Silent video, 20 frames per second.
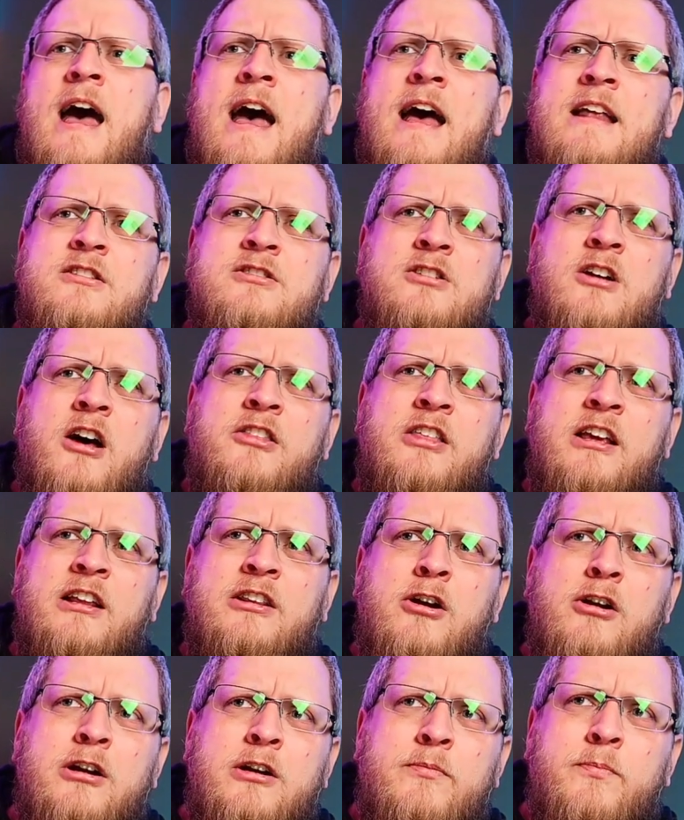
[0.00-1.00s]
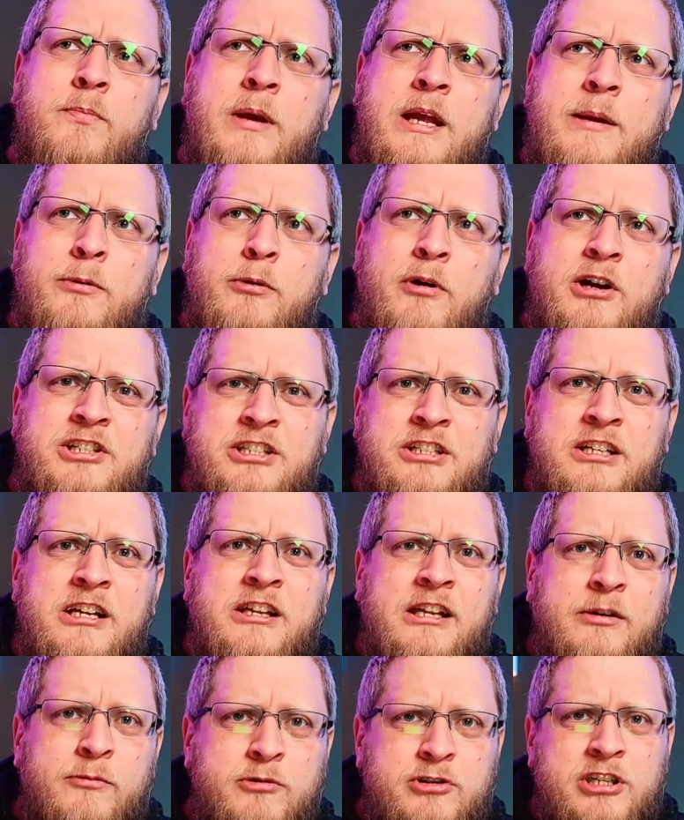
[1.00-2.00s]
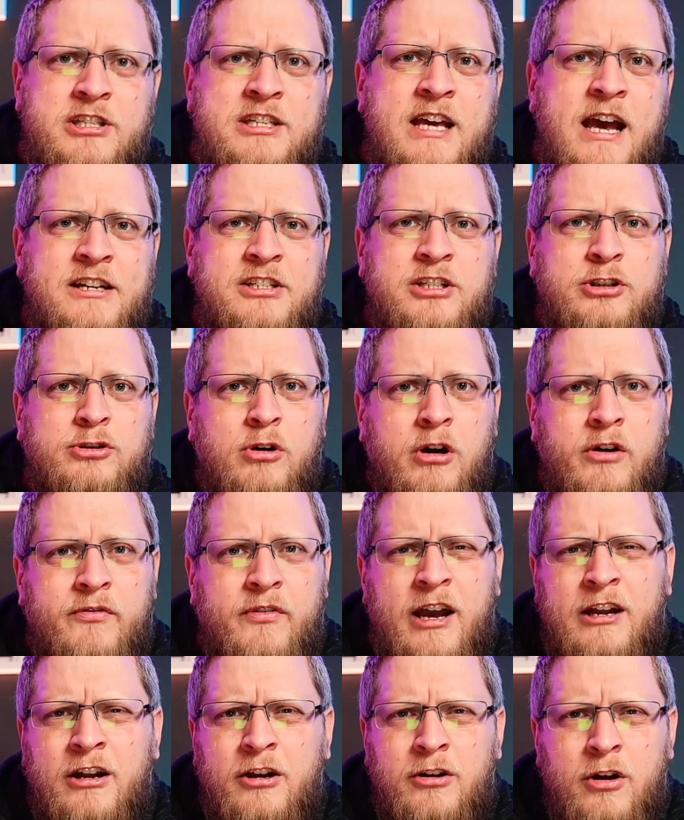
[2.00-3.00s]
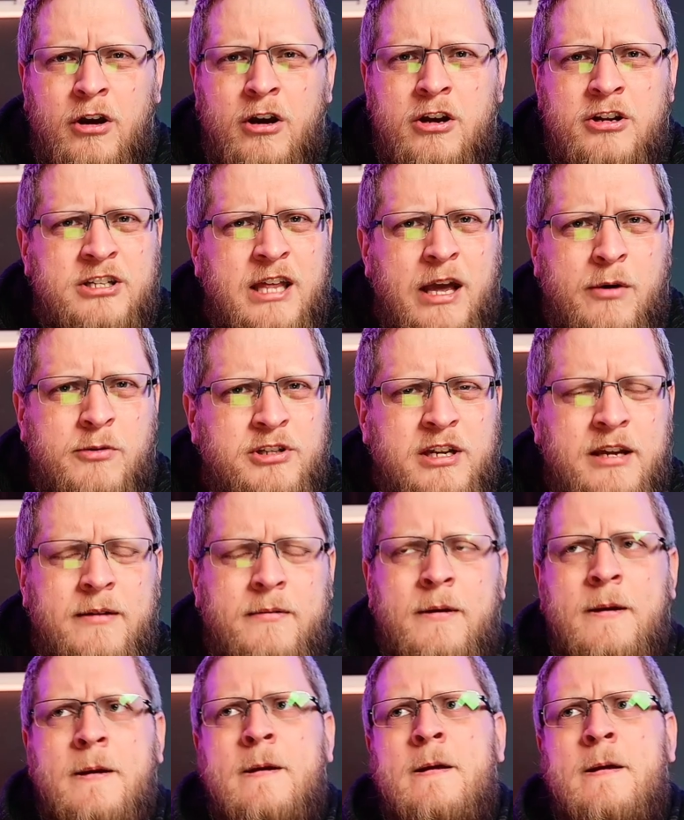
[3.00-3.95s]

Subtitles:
and I think the only people who actually did anything was the taxi driver and a nurse. That was it.